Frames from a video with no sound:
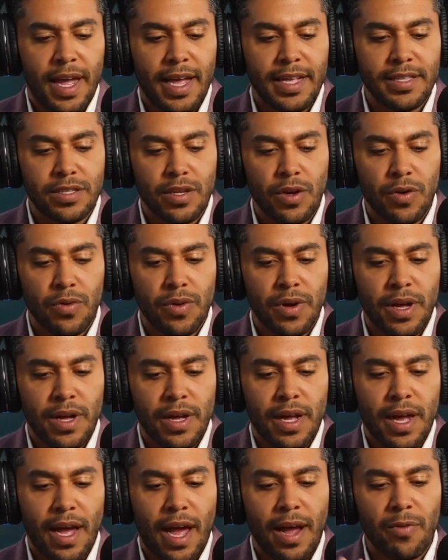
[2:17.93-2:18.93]
And so
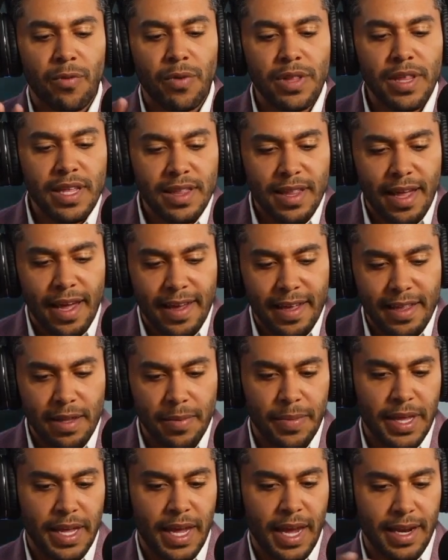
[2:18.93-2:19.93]
I really like in
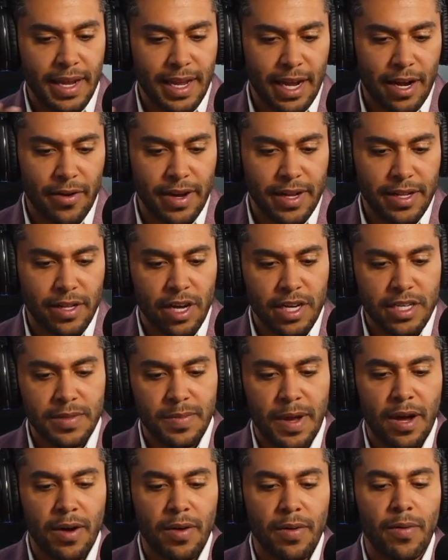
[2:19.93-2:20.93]
the beginning here, he talks
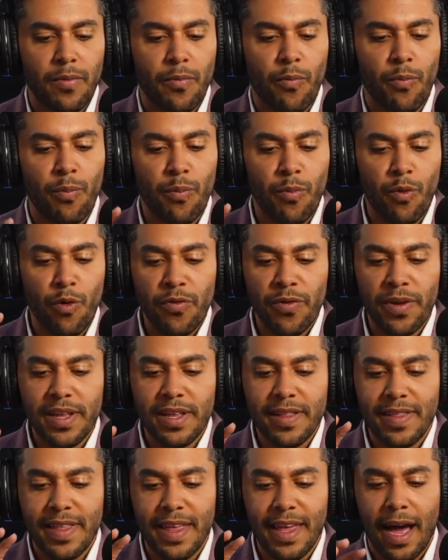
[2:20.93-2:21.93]
about
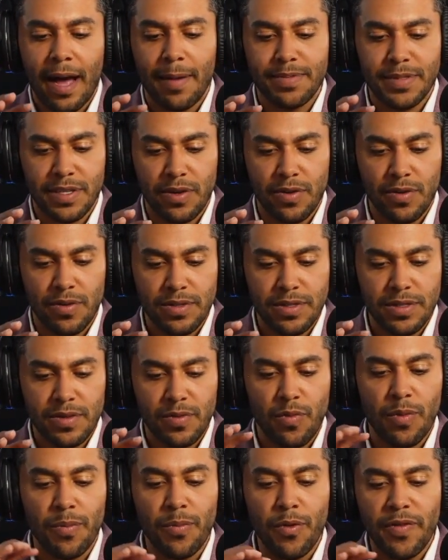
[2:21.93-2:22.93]
removing the obstacles
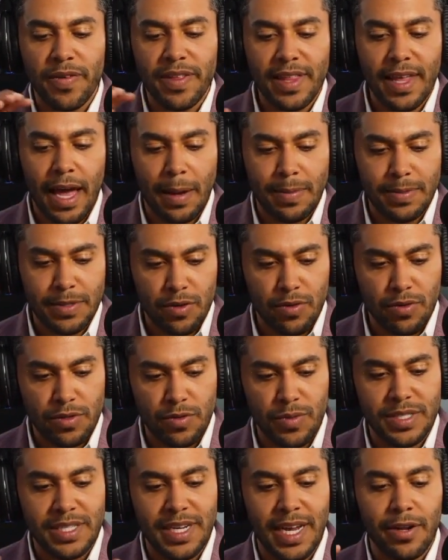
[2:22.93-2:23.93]

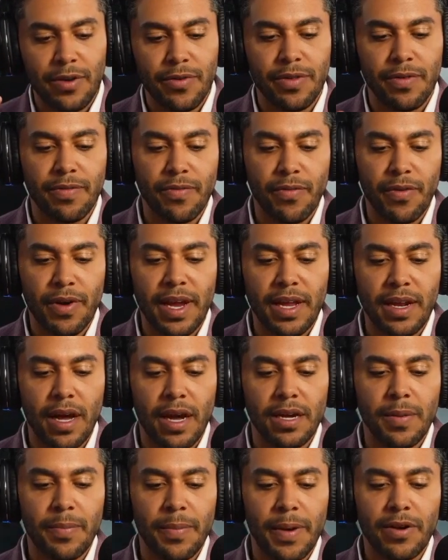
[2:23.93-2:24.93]
which hinder the free and
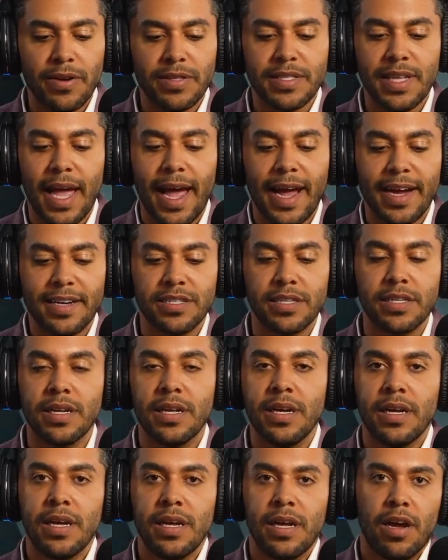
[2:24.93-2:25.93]
unembarrassed
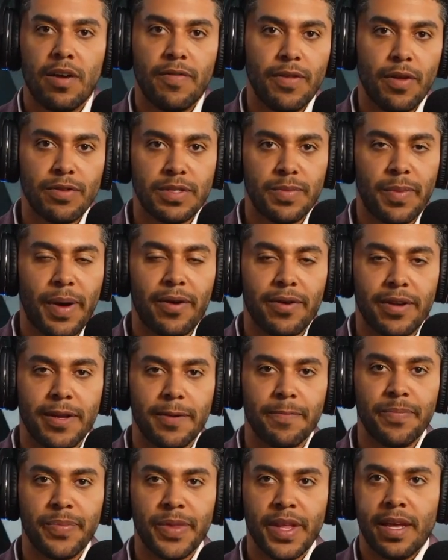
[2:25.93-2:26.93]
action of those about
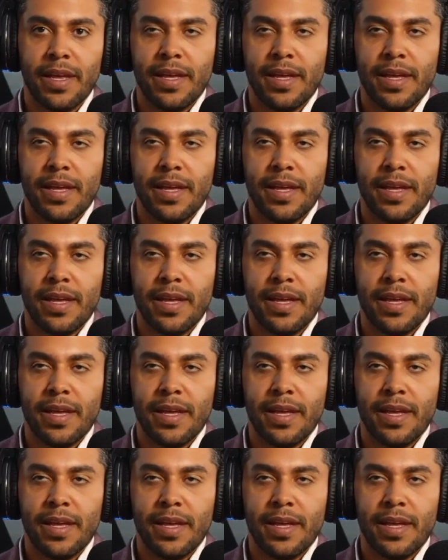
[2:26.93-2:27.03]
him.